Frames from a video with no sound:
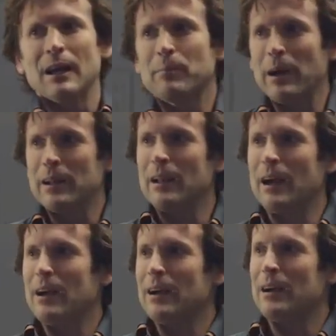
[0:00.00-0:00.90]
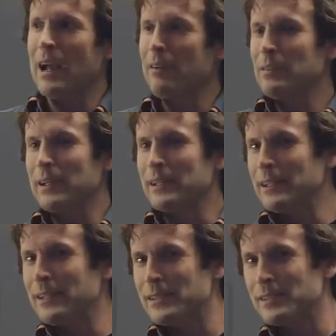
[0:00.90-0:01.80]
But uh, I have a lot of
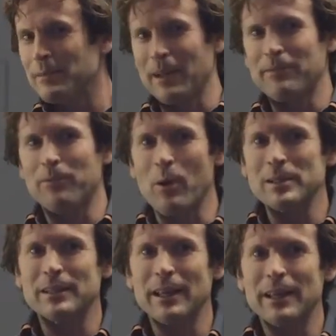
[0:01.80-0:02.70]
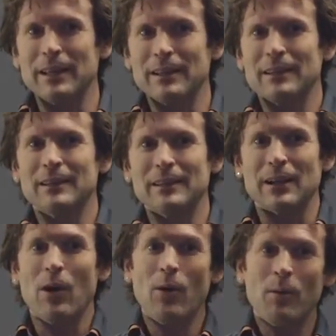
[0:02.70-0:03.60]
kids. We got four today at
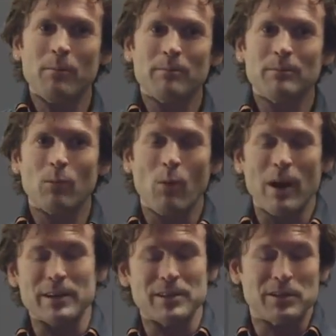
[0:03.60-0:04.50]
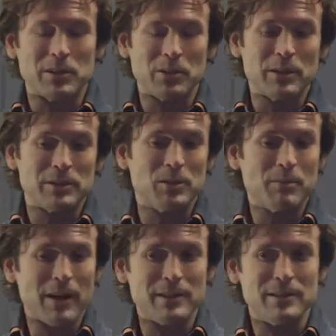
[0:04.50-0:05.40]
home. One is due in two
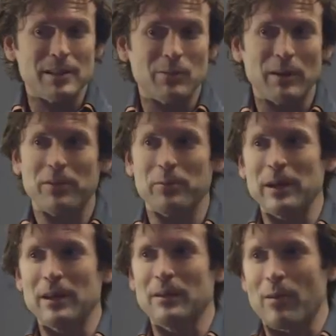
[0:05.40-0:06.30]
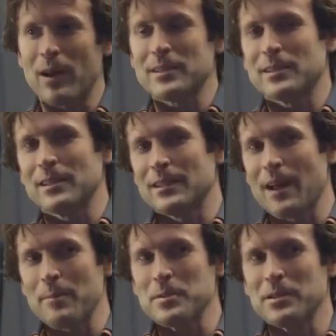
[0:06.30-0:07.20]
months, and we have three in process and
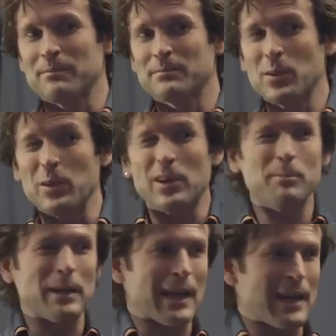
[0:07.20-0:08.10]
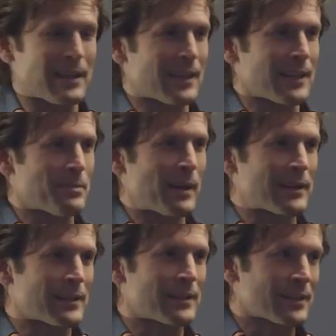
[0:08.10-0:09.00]
adoption. So we could be at eight kids by the
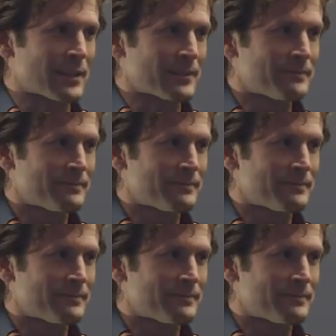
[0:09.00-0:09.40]
end of the year.